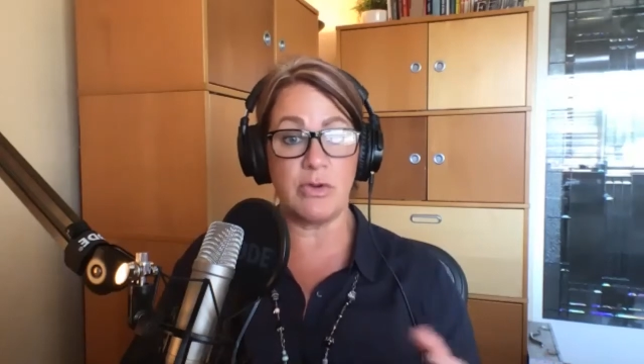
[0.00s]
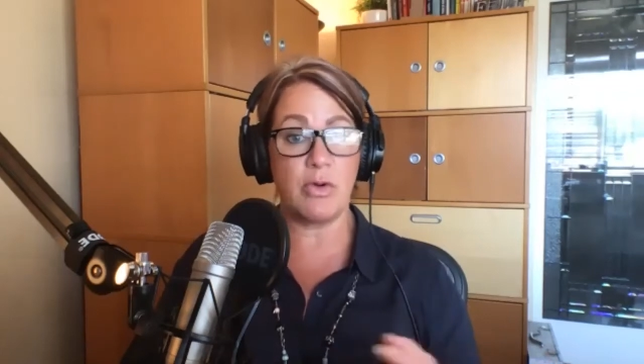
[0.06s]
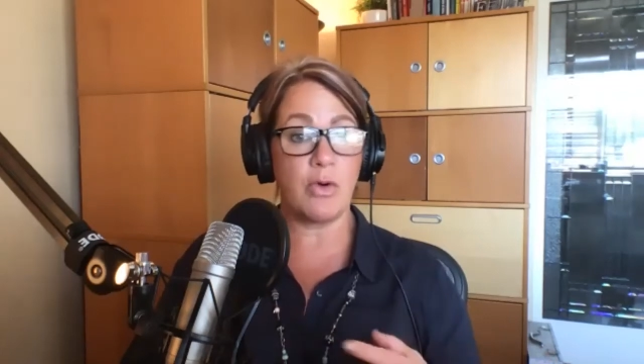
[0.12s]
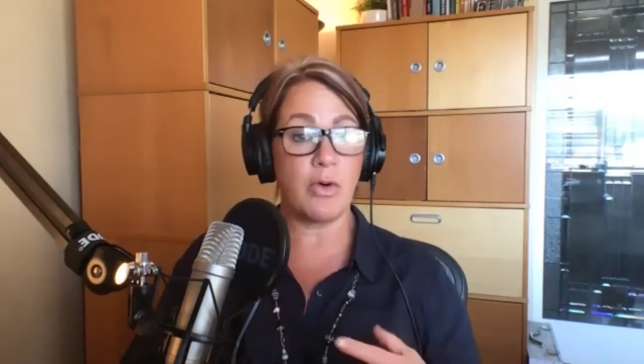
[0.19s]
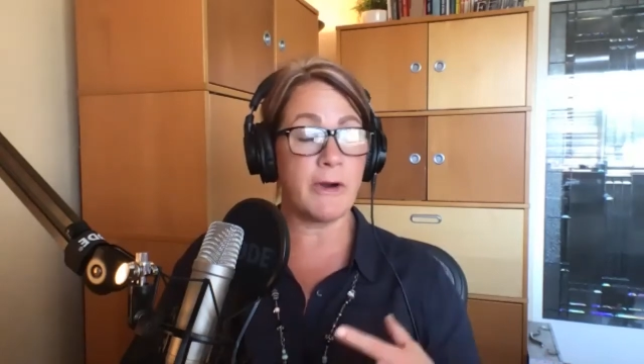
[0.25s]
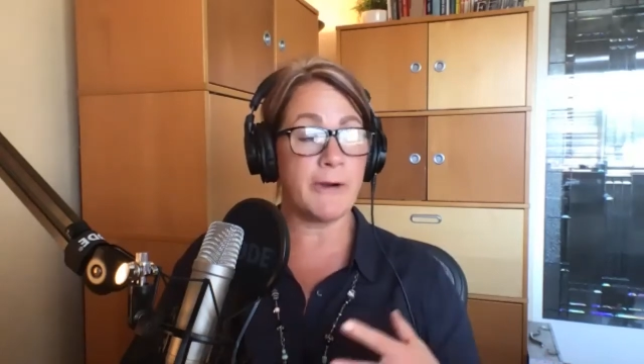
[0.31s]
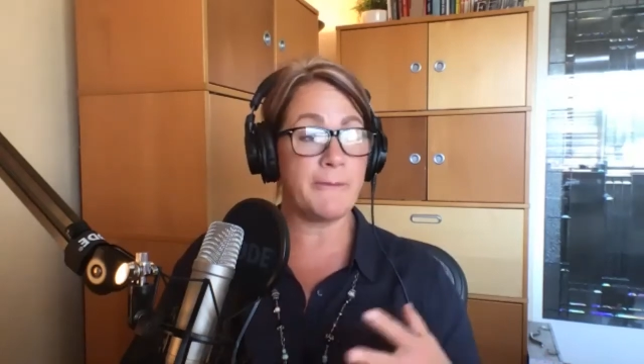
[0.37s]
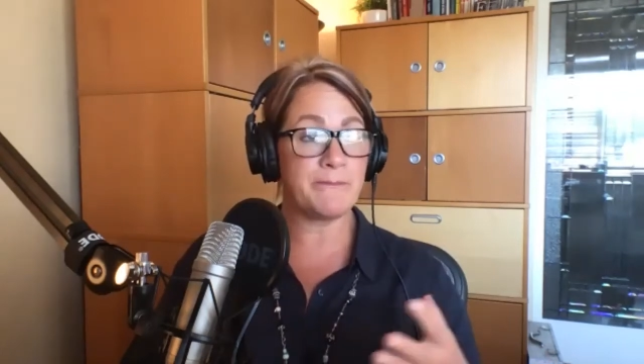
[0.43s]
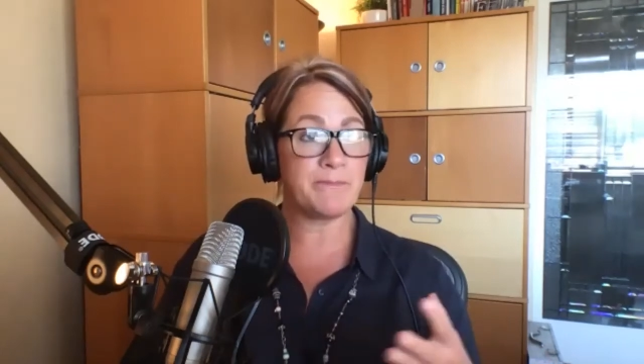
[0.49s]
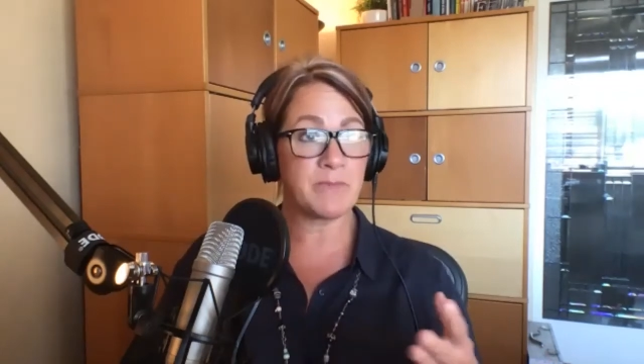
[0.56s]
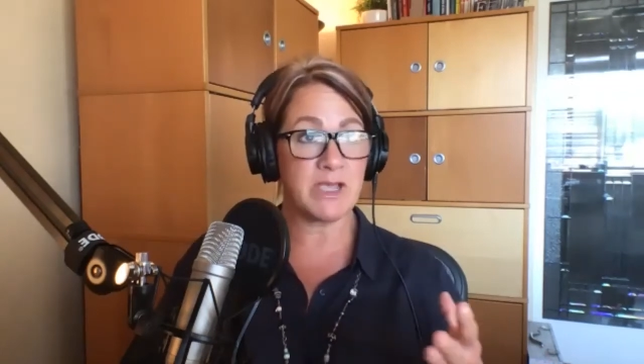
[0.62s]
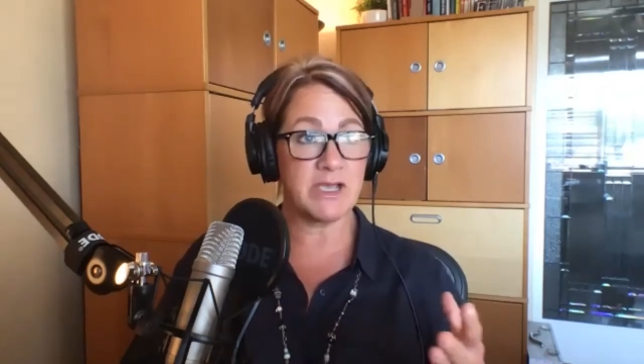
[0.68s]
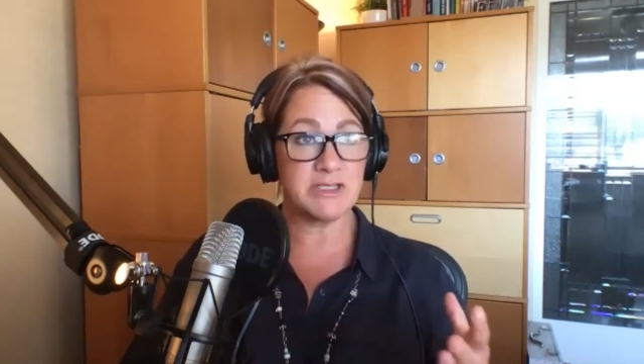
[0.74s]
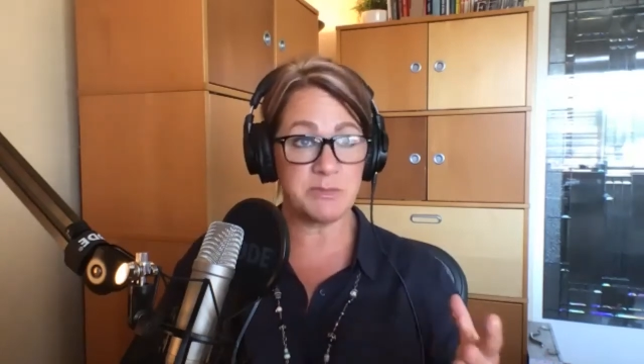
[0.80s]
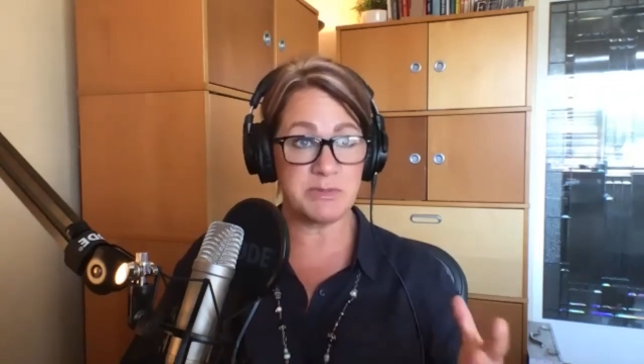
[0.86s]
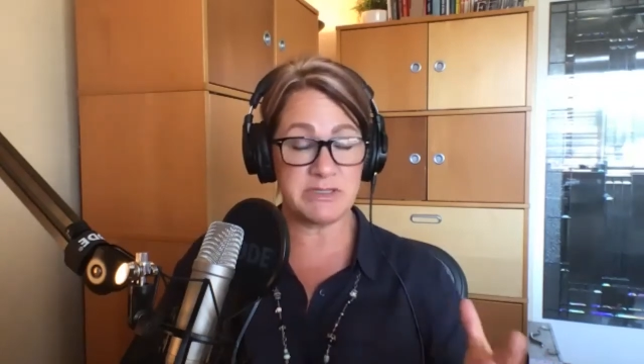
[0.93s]
or
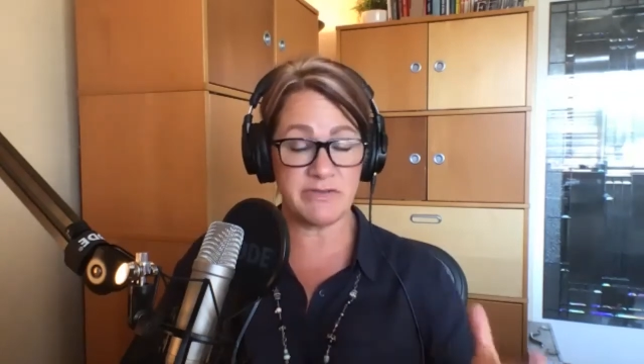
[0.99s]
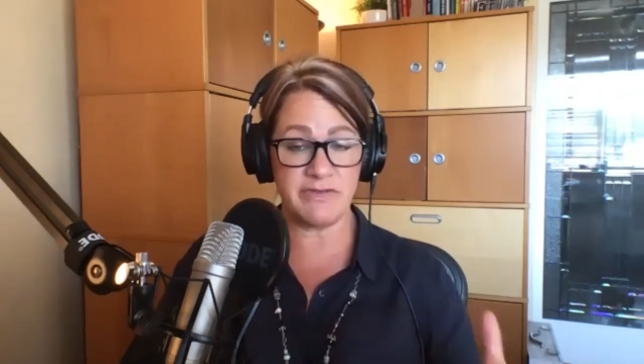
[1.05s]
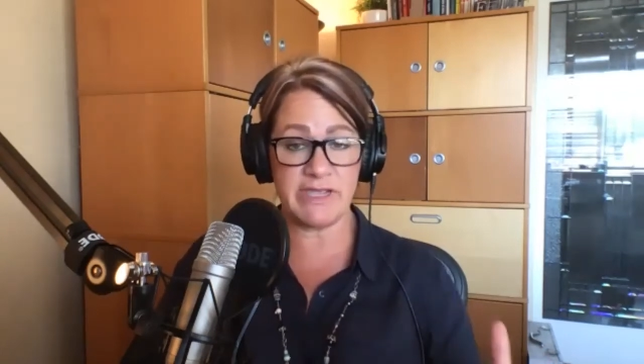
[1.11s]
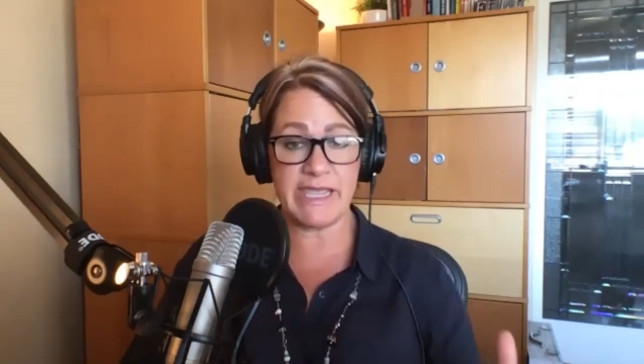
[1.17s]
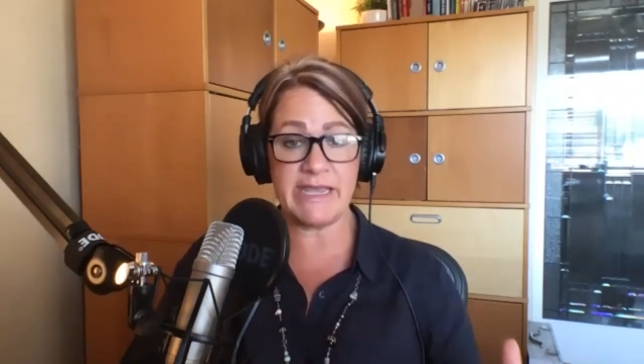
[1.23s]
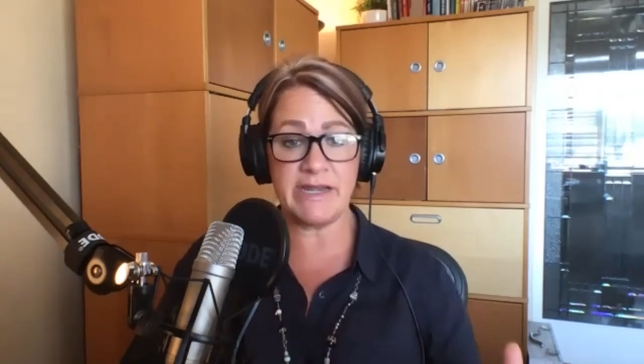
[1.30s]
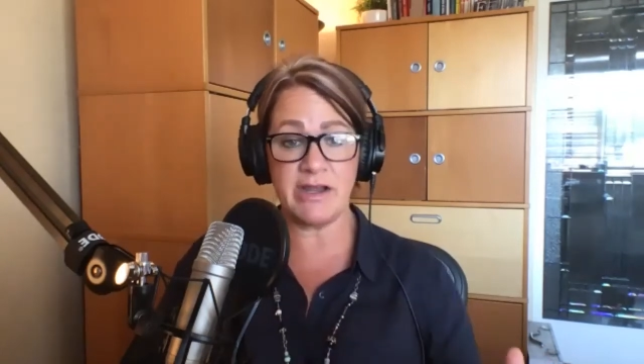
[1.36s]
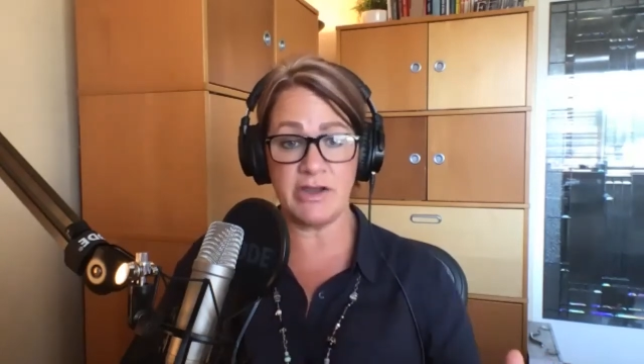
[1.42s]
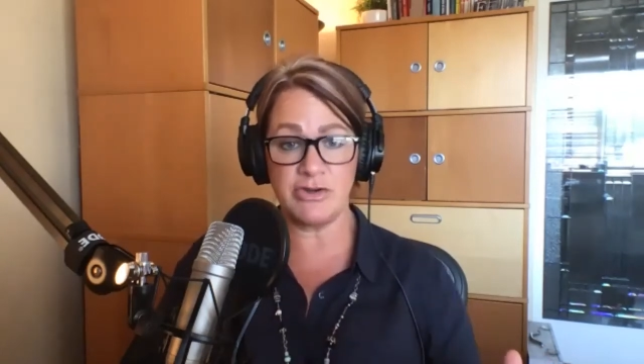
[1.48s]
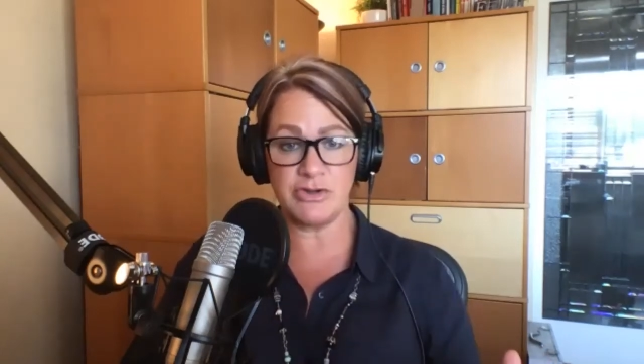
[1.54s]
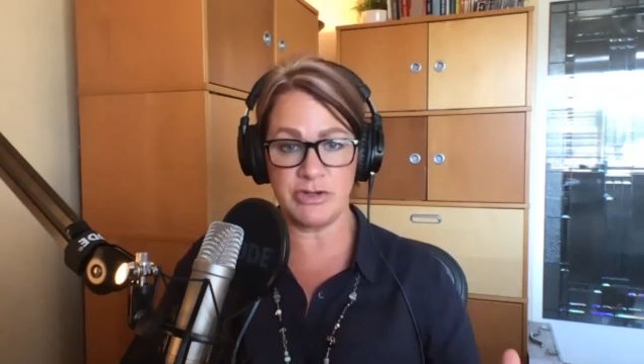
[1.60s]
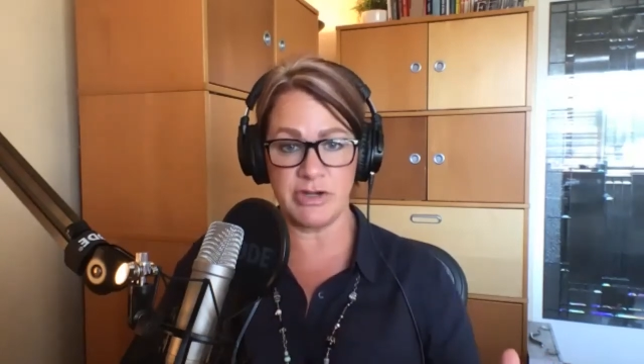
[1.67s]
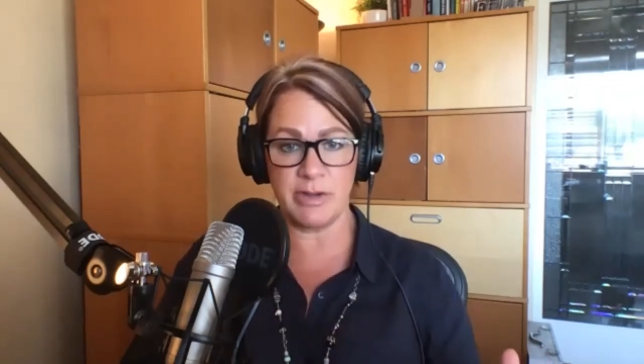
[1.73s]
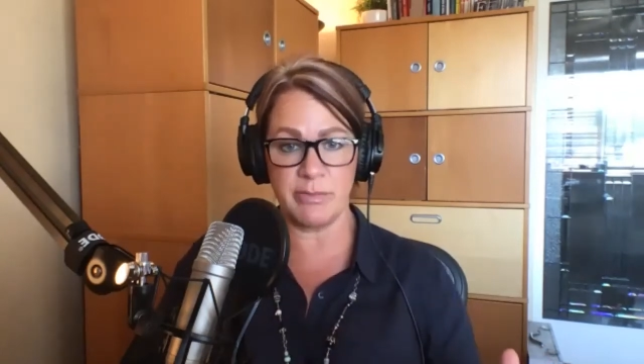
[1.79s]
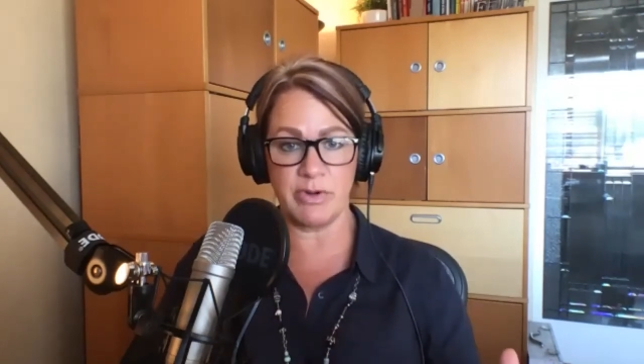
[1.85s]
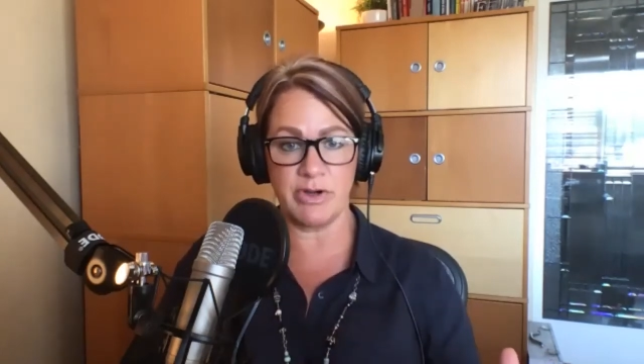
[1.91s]
a specific 800
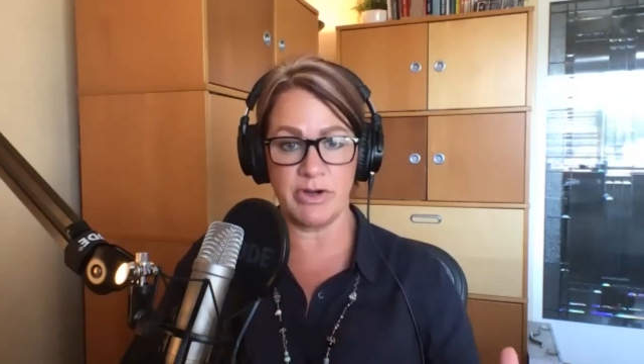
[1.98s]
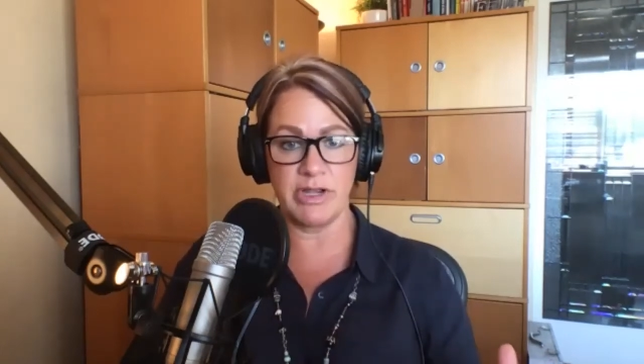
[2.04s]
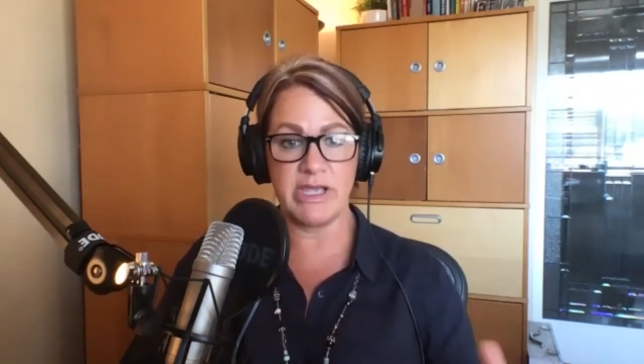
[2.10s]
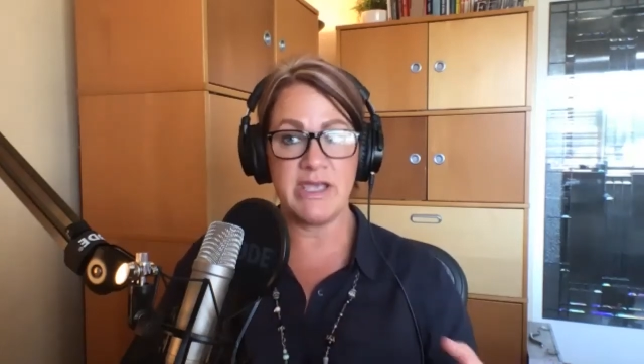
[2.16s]
number,